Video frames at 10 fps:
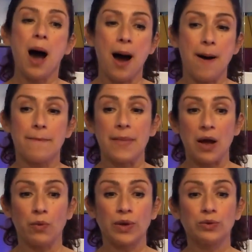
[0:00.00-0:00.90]

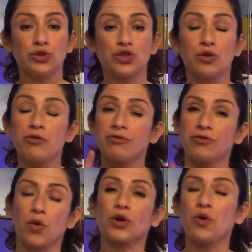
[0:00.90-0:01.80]
And we will do
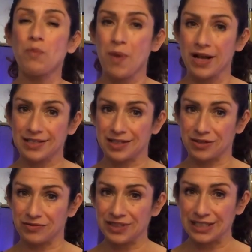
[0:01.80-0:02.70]
4 compasses
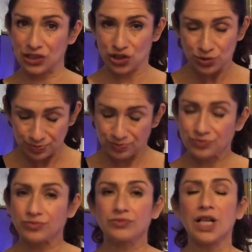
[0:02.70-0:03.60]
of each.
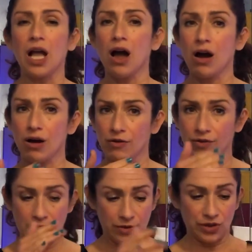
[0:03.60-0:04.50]
Of
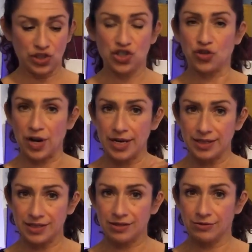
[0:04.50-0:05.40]
the
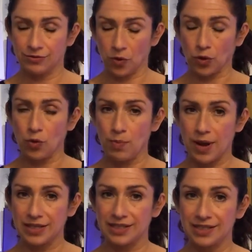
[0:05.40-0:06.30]
straight, 4
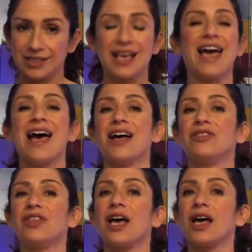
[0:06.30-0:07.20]
compasses,
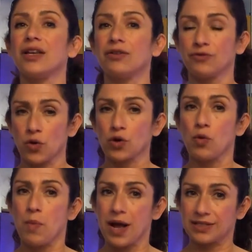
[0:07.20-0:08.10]
and then 4
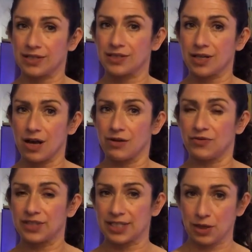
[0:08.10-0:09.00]
compasses of
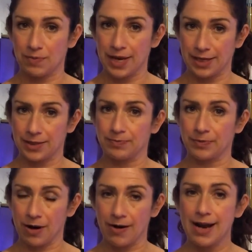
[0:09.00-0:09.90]
the syncopated.
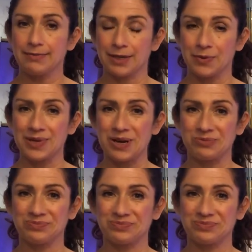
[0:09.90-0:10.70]
All right, here we go.